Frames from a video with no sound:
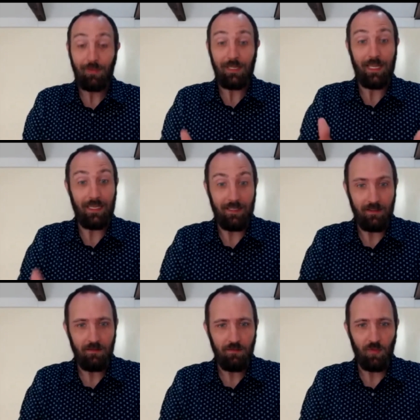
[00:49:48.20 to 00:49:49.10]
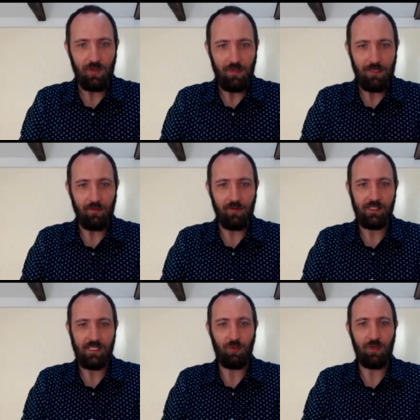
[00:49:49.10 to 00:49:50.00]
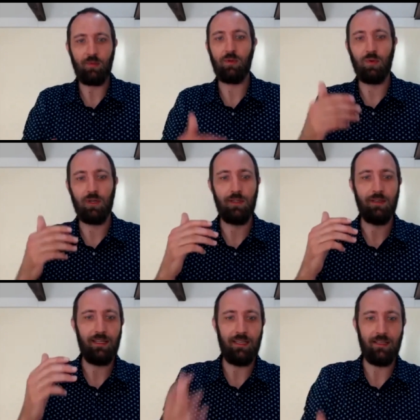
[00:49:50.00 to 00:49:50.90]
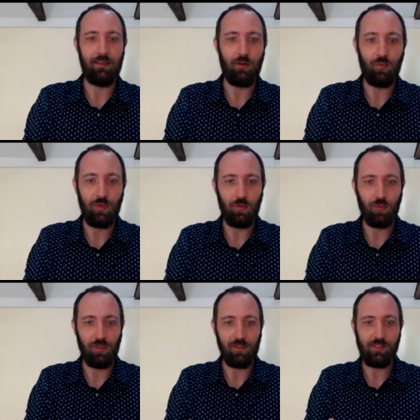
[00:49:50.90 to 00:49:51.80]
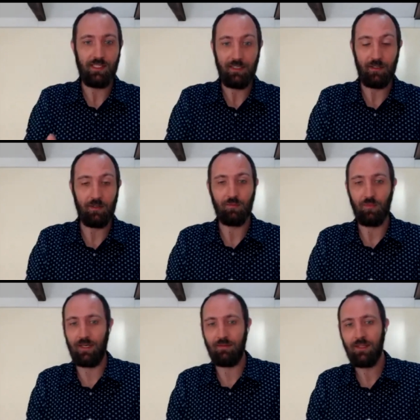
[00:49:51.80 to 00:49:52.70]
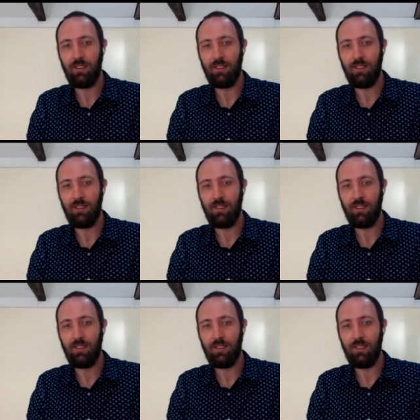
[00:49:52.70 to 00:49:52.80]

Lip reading: playing with people the same way that we would in a real world scenario, right?